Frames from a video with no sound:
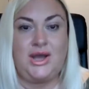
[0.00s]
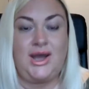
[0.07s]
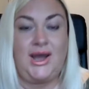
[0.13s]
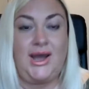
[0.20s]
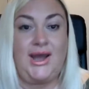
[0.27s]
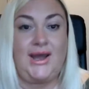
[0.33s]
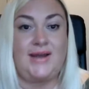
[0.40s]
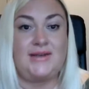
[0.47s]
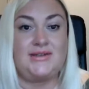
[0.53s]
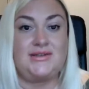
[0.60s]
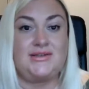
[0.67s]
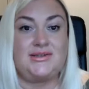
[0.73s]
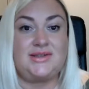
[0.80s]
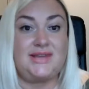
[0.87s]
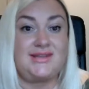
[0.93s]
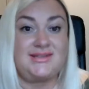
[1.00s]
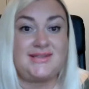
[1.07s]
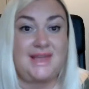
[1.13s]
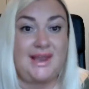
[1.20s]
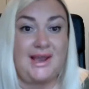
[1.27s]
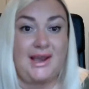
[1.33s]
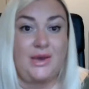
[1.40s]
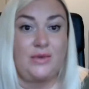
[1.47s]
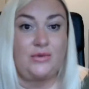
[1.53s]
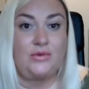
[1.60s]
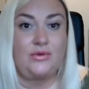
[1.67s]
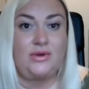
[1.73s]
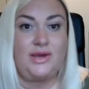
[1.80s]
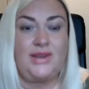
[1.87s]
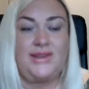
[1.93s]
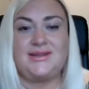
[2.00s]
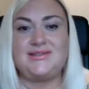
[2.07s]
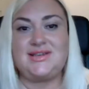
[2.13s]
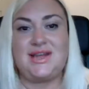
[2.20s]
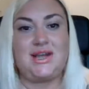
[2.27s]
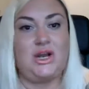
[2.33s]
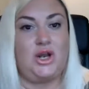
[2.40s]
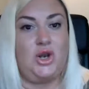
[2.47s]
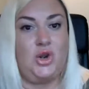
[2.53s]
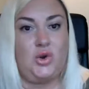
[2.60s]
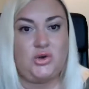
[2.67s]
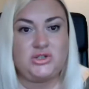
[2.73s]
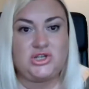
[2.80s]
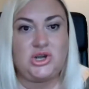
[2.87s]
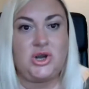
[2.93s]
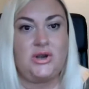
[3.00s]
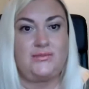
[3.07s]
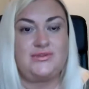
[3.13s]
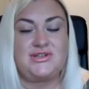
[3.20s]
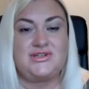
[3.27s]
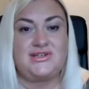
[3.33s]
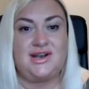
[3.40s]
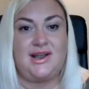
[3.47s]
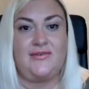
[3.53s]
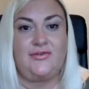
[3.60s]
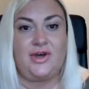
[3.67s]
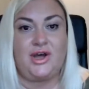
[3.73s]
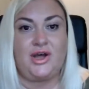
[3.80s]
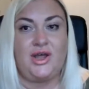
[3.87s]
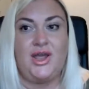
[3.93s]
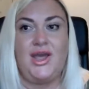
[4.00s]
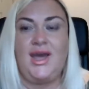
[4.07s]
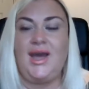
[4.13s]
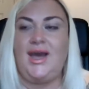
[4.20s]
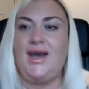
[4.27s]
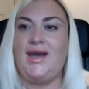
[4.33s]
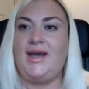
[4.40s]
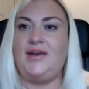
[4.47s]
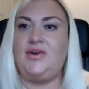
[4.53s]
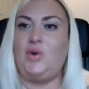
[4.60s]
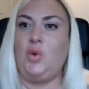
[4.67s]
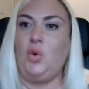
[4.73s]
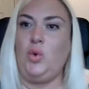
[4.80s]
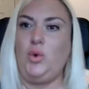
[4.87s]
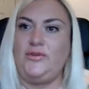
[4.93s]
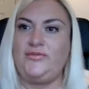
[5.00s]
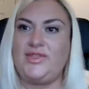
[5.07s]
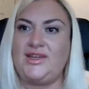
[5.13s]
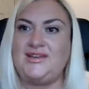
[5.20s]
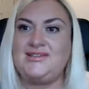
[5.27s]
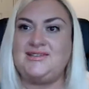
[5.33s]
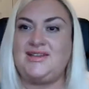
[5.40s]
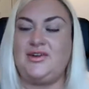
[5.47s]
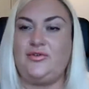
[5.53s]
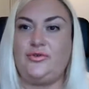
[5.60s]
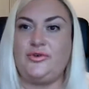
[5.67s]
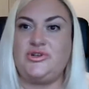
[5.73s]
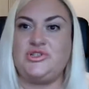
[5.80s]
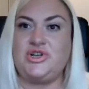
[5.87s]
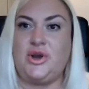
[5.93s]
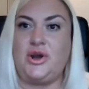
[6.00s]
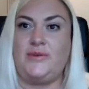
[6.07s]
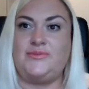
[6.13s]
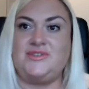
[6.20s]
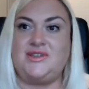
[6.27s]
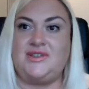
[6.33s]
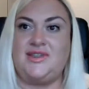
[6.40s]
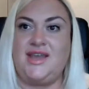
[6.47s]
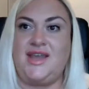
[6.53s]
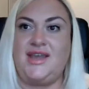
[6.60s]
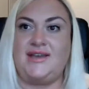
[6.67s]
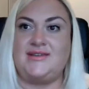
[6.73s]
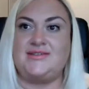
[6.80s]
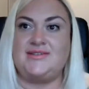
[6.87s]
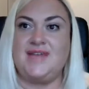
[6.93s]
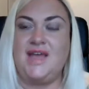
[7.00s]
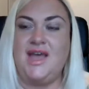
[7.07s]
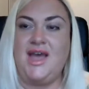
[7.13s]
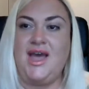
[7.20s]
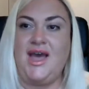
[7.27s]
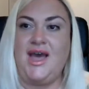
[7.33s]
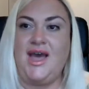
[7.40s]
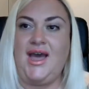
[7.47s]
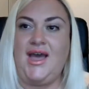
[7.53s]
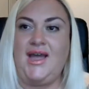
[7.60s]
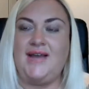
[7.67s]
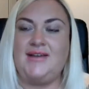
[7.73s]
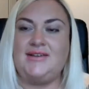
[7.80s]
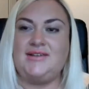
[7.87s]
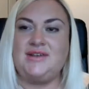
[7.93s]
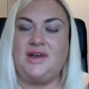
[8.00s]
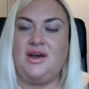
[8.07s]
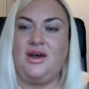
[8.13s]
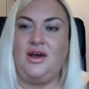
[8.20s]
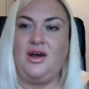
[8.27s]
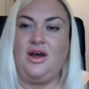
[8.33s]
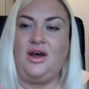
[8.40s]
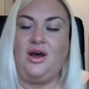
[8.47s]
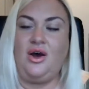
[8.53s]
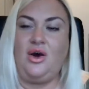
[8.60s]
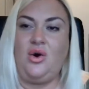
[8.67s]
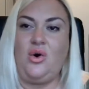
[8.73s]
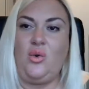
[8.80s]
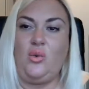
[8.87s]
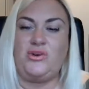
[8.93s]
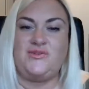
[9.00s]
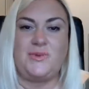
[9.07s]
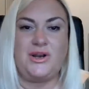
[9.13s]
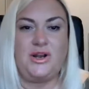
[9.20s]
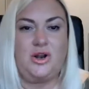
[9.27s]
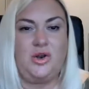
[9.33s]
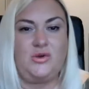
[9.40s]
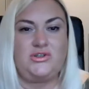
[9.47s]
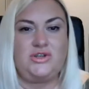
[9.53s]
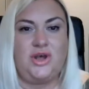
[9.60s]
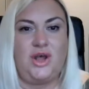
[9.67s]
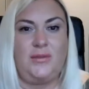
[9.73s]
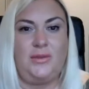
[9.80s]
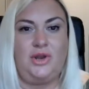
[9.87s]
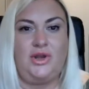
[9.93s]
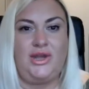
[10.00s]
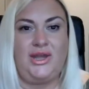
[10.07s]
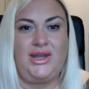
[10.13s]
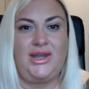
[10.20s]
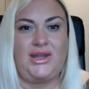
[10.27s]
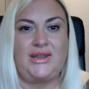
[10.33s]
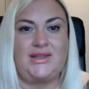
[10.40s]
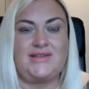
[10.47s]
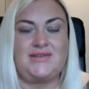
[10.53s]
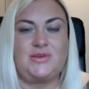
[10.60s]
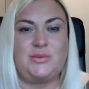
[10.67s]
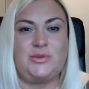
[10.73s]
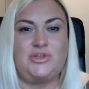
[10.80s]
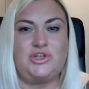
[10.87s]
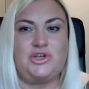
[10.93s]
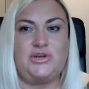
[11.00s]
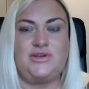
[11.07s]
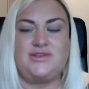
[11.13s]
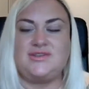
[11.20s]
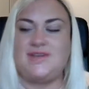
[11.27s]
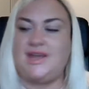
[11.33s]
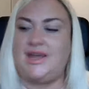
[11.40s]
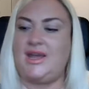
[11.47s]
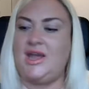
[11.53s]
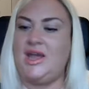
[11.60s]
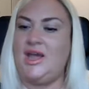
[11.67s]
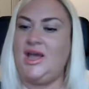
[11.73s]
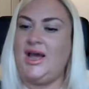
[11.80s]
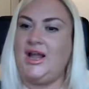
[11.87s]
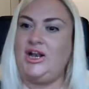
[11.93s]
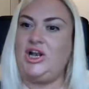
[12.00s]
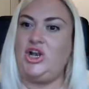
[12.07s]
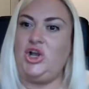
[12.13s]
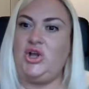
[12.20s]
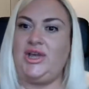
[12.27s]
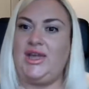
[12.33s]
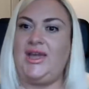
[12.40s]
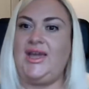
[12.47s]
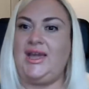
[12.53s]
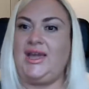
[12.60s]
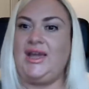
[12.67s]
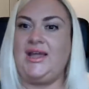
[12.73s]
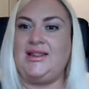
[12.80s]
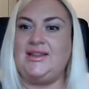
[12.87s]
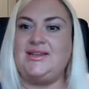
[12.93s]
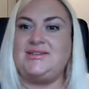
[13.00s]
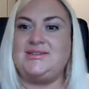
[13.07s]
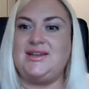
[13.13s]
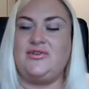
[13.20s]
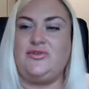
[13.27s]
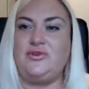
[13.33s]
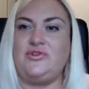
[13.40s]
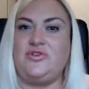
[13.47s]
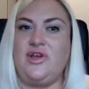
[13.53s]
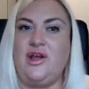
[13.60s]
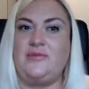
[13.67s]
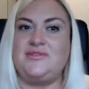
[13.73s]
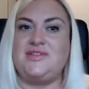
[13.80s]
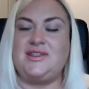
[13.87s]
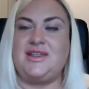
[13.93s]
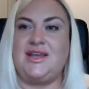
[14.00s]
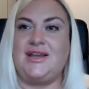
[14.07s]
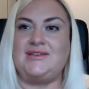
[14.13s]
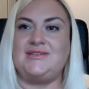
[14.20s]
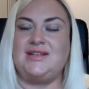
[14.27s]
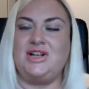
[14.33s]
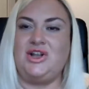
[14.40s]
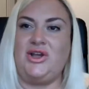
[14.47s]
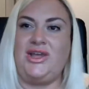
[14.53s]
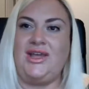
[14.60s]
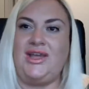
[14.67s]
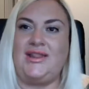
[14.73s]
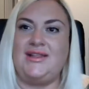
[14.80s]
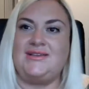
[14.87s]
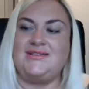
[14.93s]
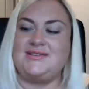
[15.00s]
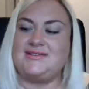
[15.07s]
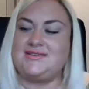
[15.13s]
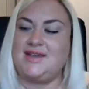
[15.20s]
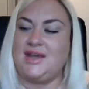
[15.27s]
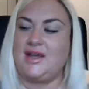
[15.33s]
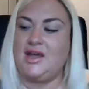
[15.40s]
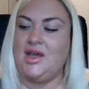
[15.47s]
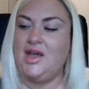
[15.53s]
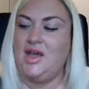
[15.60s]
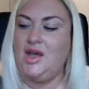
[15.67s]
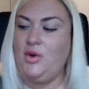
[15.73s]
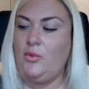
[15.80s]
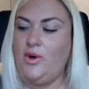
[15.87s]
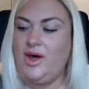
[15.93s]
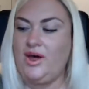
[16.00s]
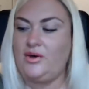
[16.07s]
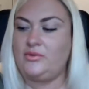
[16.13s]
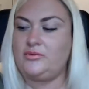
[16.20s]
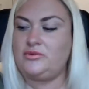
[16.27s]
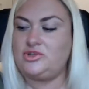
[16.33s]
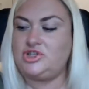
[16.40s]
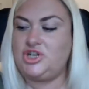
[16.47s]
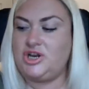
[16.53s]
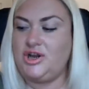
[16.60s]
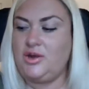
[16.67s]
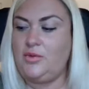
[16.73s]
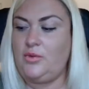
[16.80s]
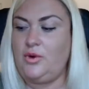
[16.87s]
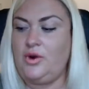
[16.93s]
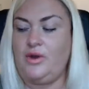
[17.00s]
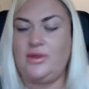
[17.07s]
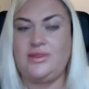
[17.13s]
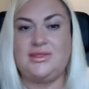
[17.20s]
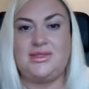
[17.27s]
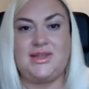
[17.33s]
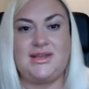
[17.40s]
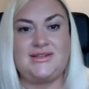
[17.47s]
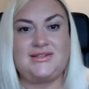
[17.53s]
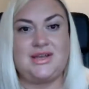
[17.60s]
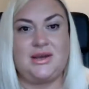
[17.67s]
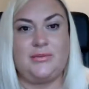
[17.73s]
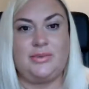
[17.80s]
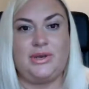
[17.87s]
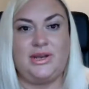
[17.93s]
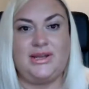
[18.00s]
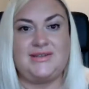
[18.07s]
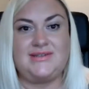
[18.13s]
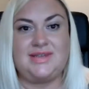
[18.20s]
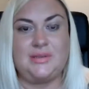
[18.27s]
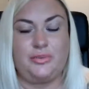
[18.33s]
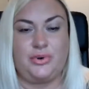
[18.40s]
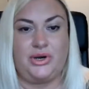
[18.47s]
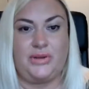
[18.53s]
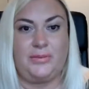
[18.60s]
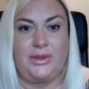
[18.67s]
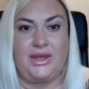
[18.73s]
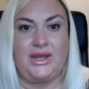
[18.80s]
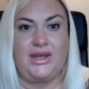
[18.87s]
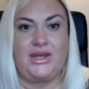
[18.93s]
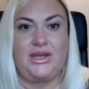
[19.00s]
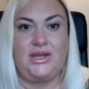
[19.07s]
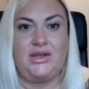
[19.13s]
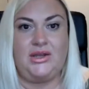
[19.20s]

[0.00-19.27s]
and they sell out, and they take a long time to deliver, and all of these different types of things. And we spent a long time looking at this opportunity and looking at these different types of things and looking at this and saying, well, do you know what? These companies, they're pretty big.